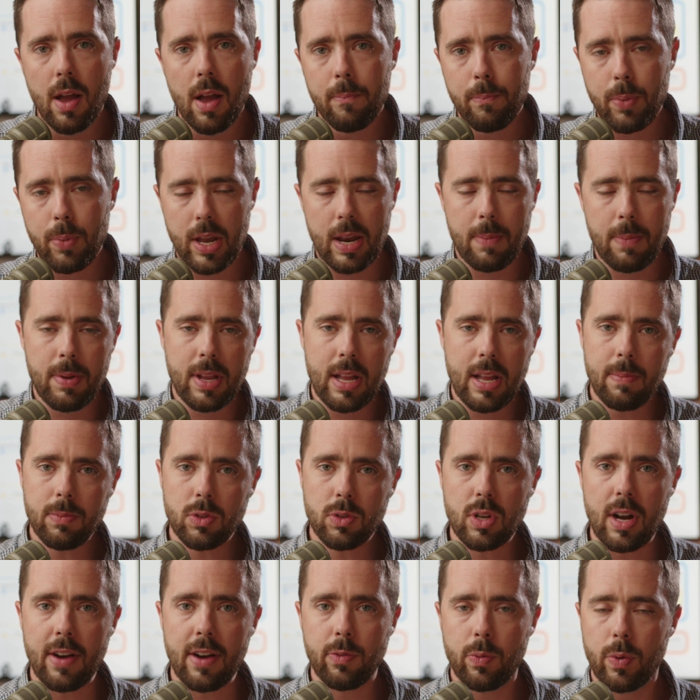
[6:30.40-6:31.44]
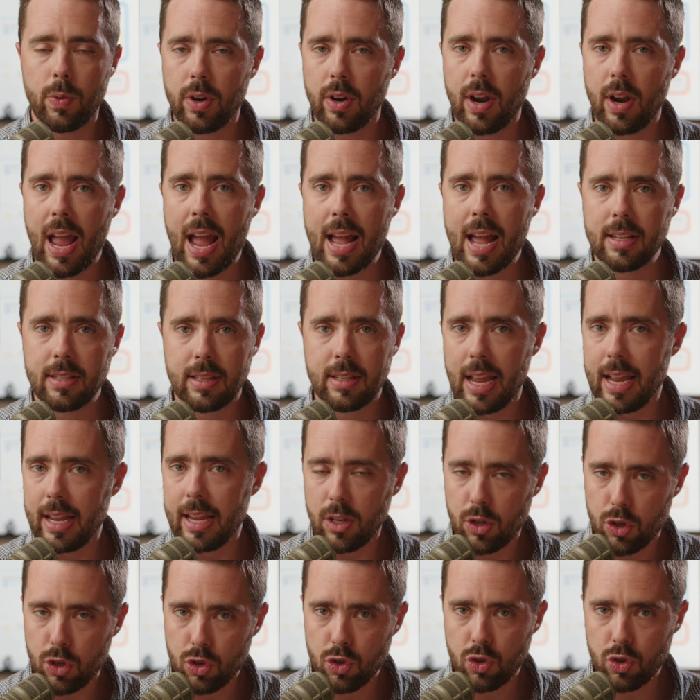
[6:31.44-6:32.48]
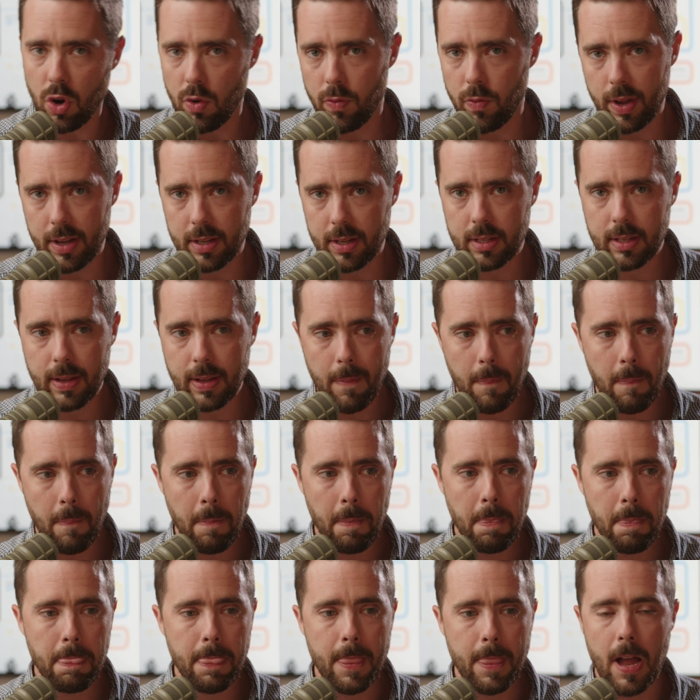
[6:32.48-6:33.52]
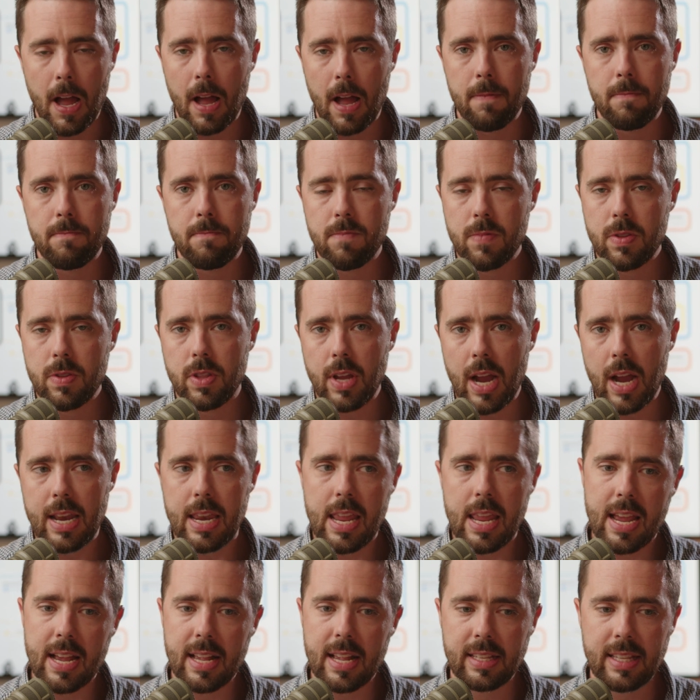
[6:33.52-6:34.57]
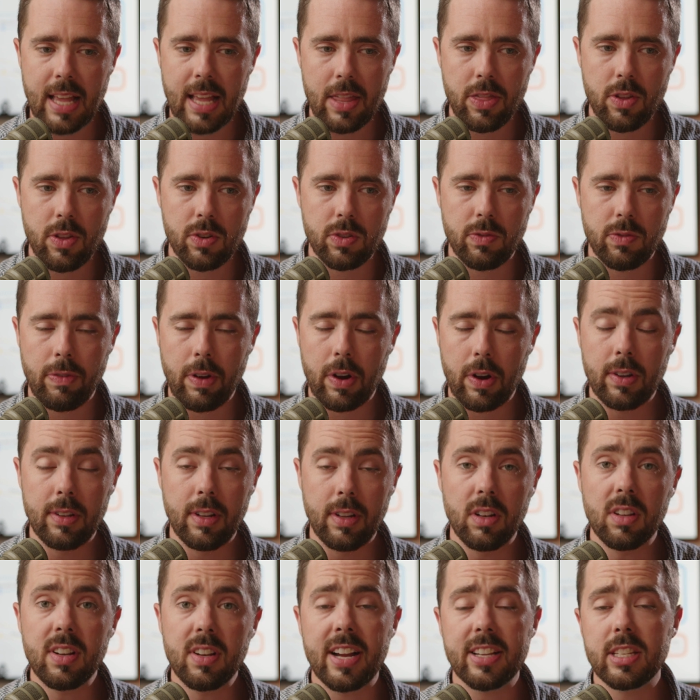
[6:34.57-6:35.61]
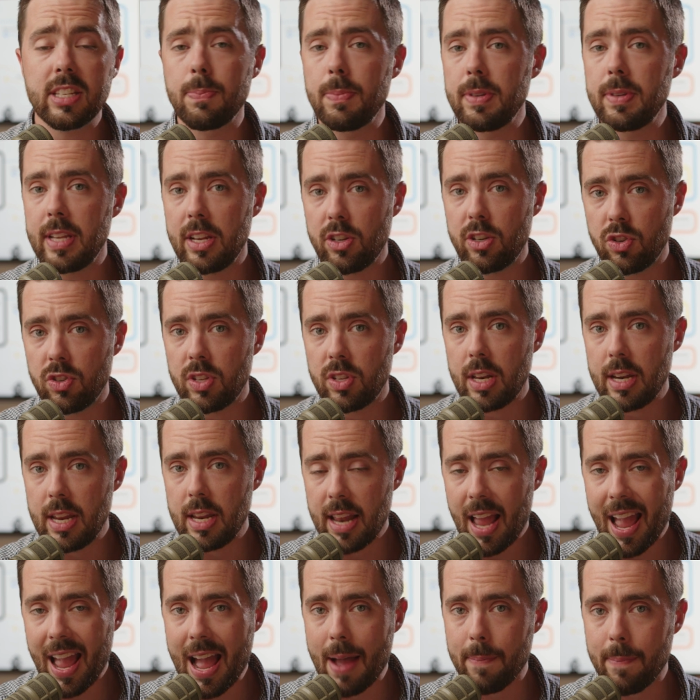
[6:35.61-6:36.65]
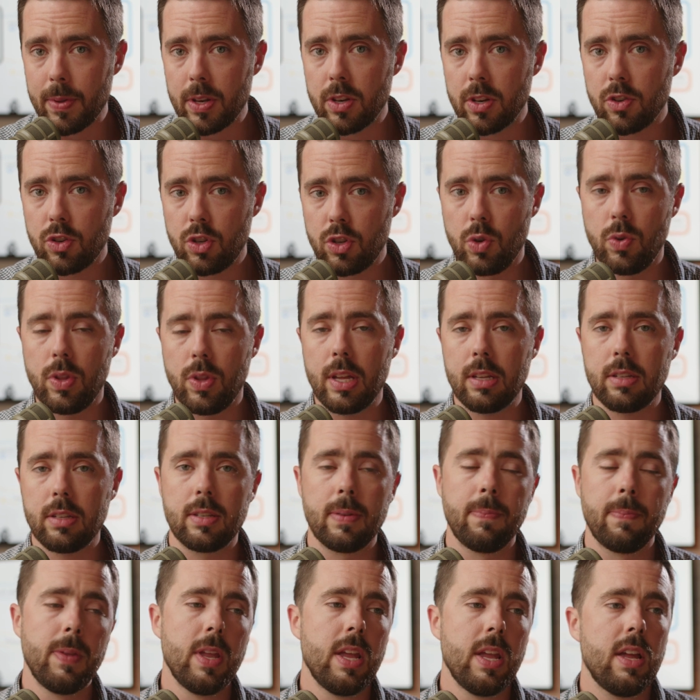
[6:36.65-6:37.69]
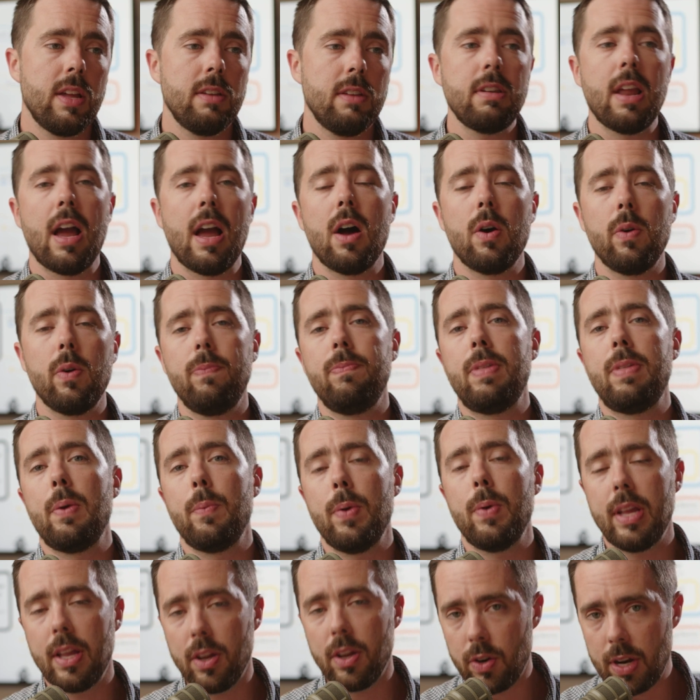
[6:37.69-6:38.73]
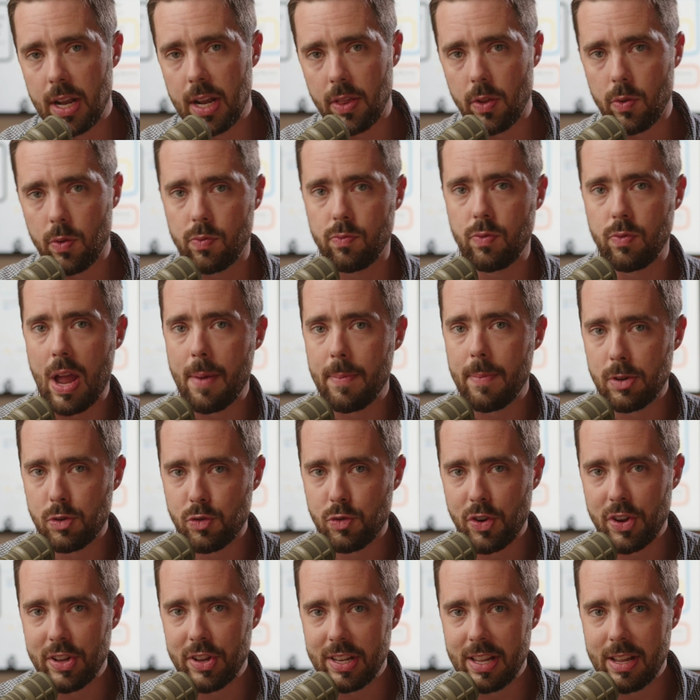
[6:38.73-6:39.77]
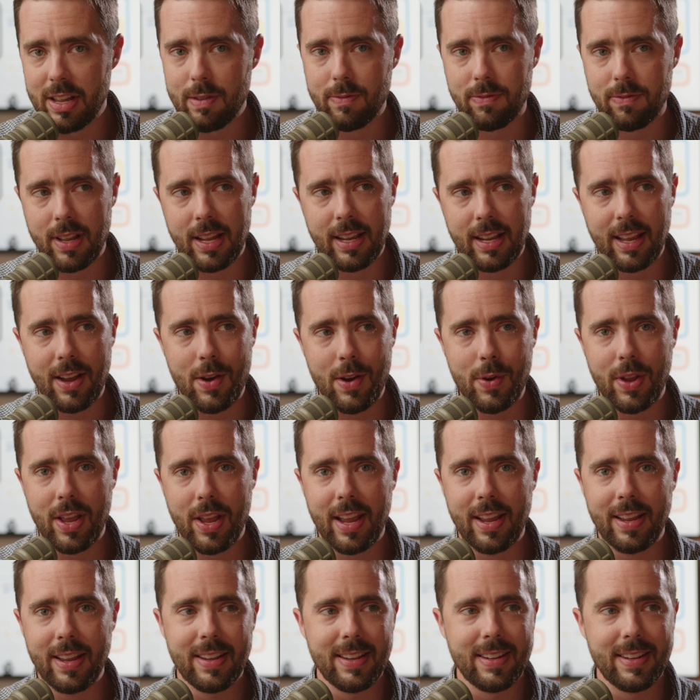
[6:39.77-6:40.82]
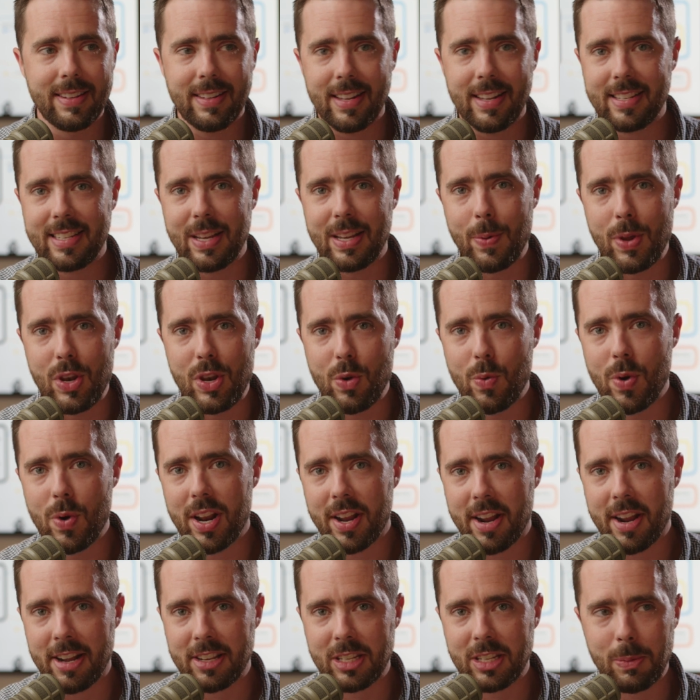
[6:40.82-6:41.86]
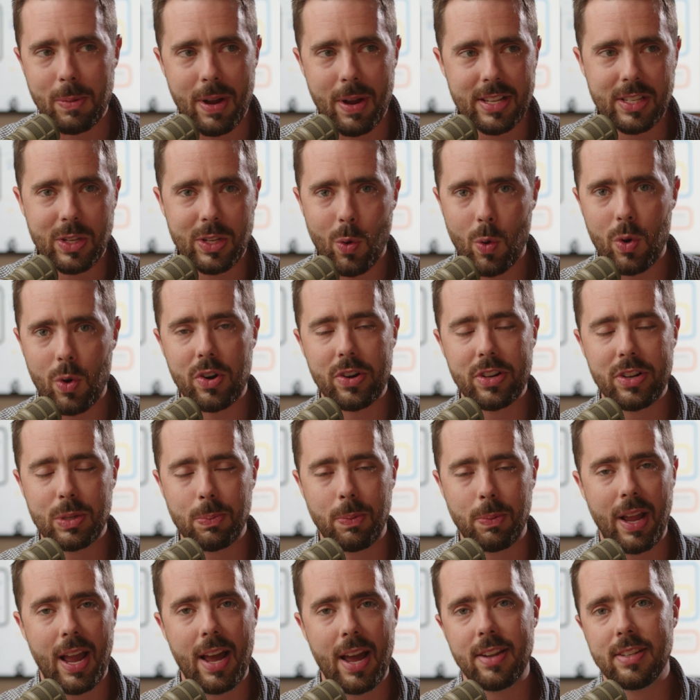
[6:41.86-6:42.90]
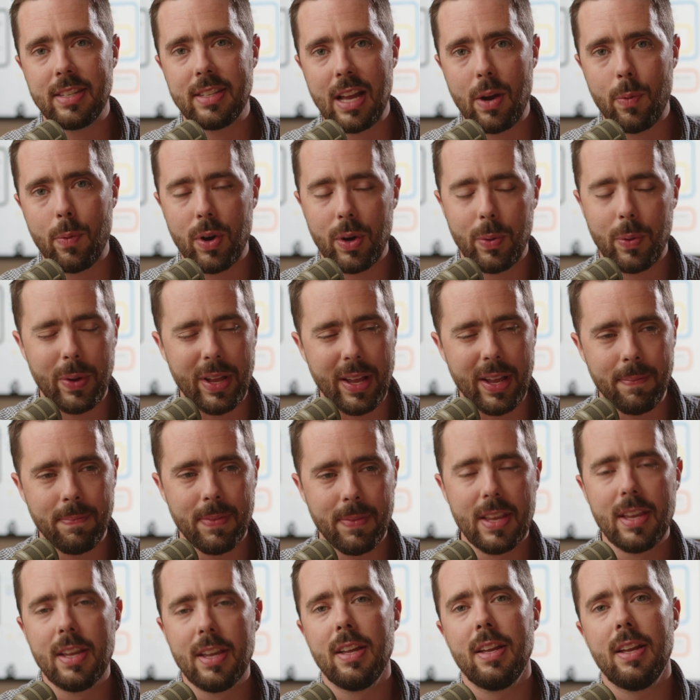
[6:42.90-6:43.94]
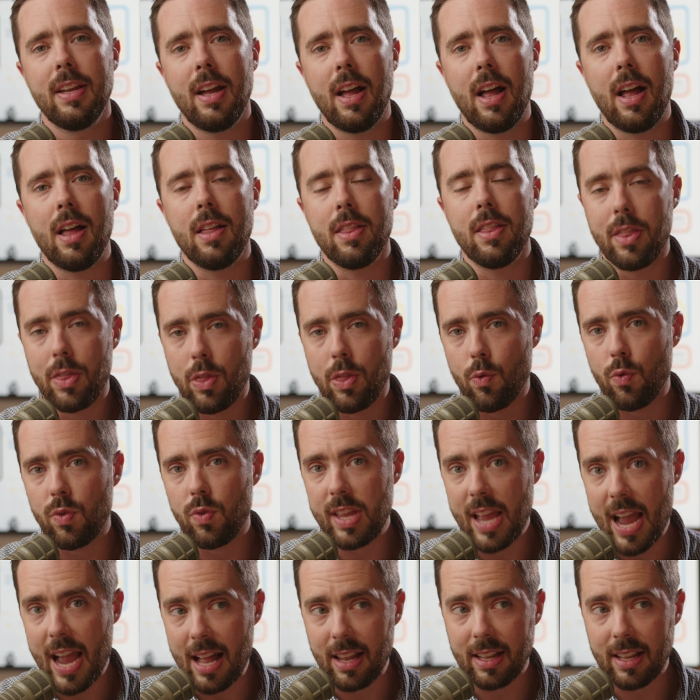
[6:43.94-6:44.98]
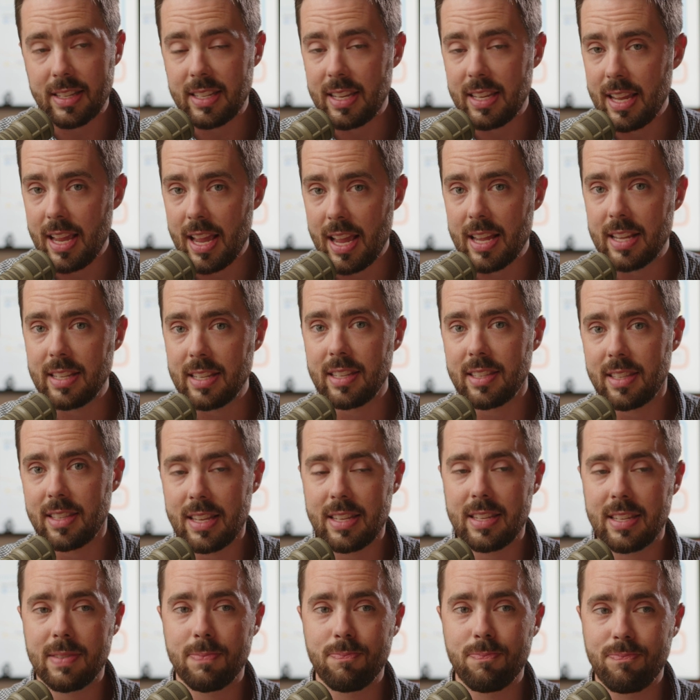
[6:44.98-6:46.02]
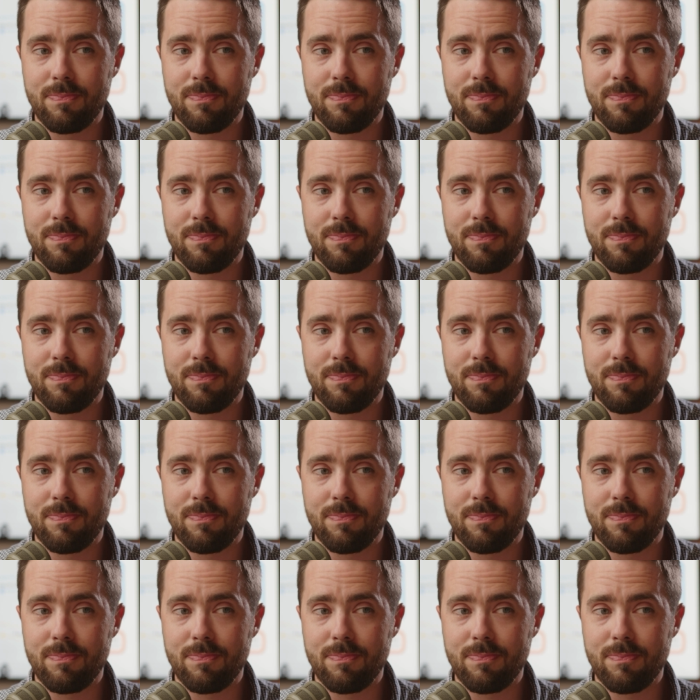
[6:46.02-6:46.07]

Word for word: but it becomes software as a service. Uh, the idea is that there's very little customizations that need to happen to this. Now, then we can go down the rabbit trail of like, okay, let's say we do want to customize the order display. How does that work? Well, uh, the reality is, is that it's